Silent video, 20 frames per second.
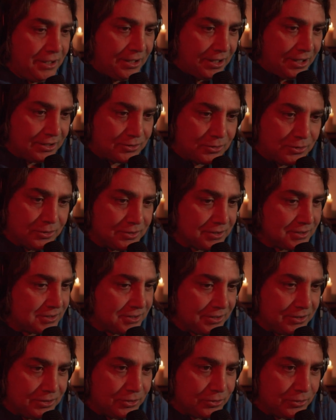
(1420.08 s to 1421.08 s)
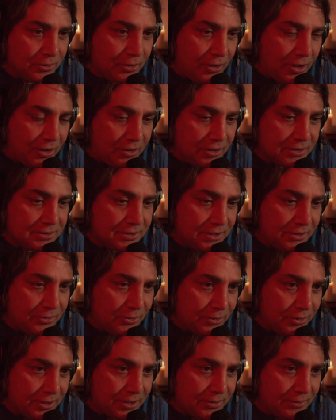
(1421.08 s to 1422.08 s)
It's good to see you. Like I said
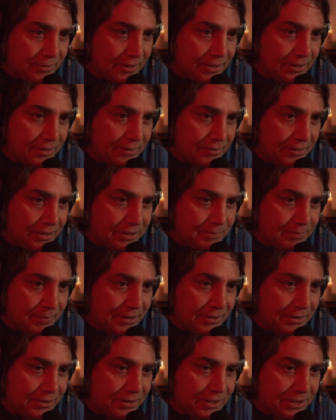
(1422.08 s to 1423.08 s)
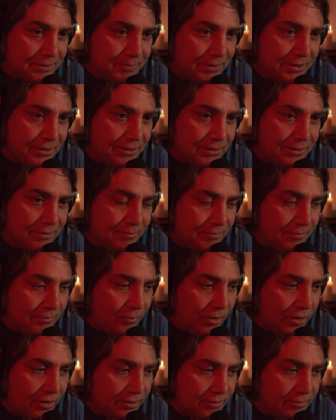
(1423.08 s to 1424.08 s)
earlier, it's been
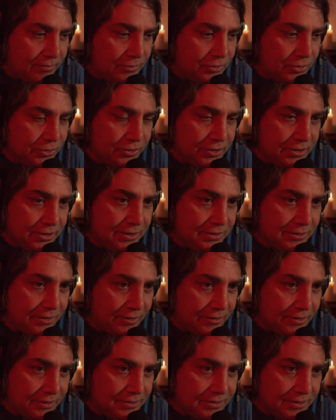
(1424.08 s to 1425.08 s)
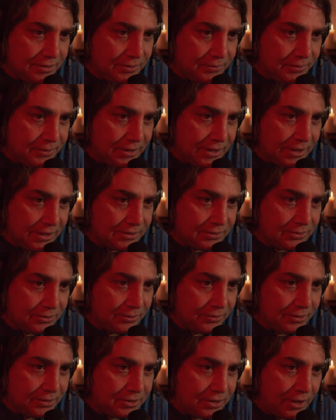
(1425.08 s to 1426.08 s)
2 years, I think, since we last
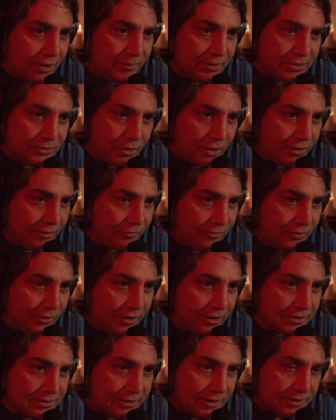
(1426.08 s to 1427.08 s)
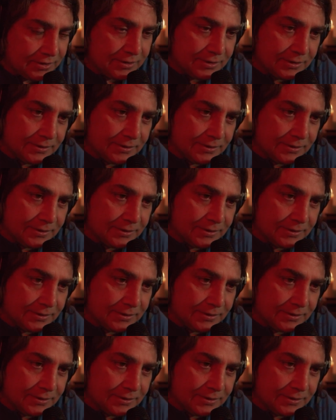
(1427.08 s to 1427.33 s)
saw each other. I mean, time flies, doesn't it?